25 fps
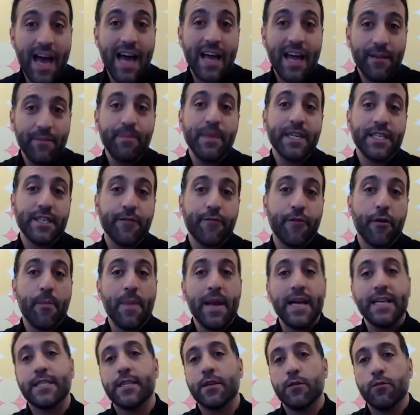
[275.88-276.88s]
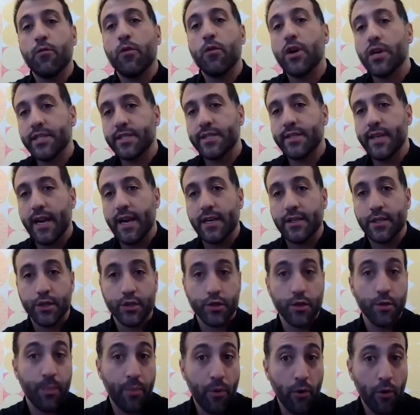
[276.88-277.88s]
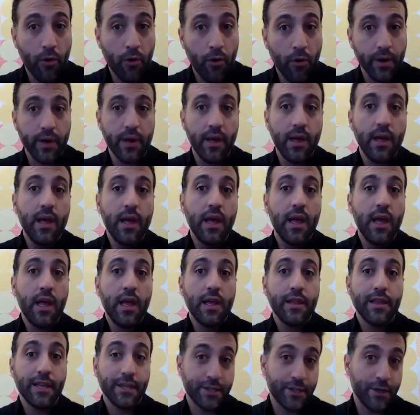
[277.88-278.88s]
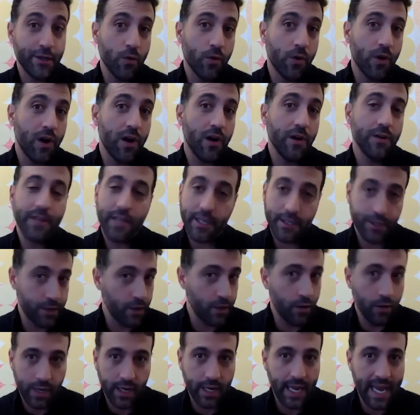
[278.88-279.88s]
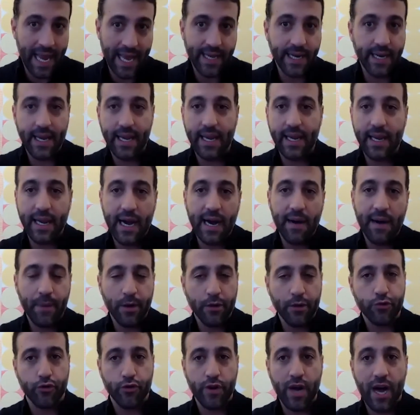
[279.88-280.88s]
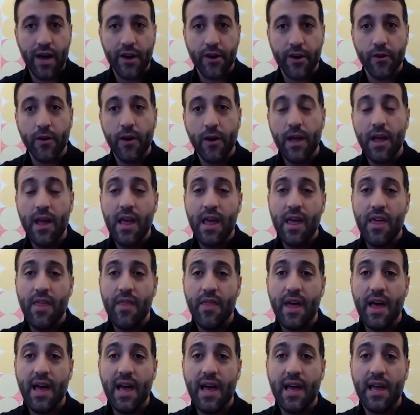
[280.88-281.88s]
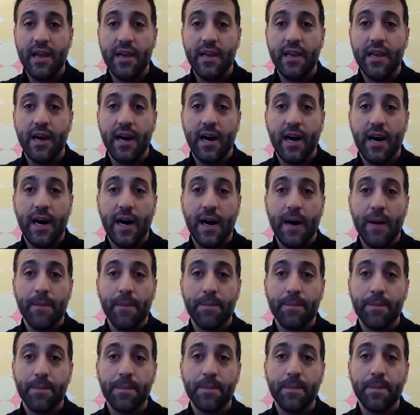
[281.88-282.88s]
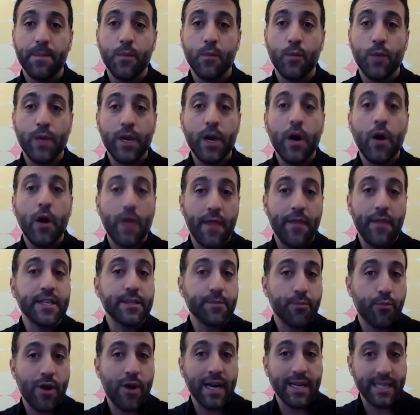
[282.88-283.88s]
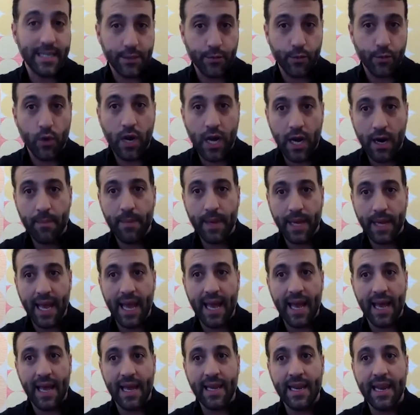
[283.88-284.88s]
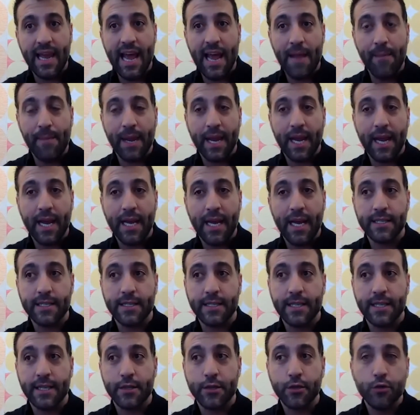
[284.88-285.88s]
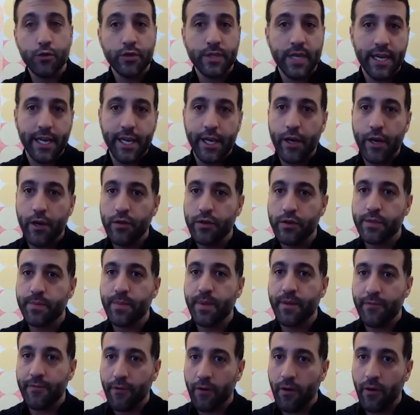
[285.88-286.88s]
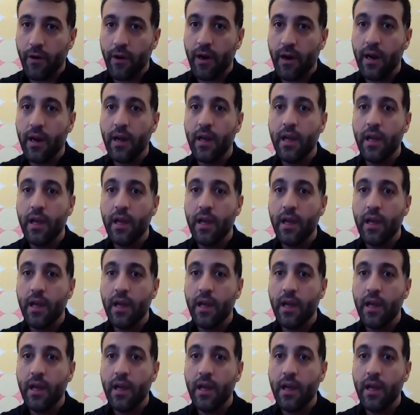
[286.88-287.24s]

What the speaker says: misinformation was there to support the sole candidate Bolsonaro, then we know that this practice will come again. And because the tools that he used before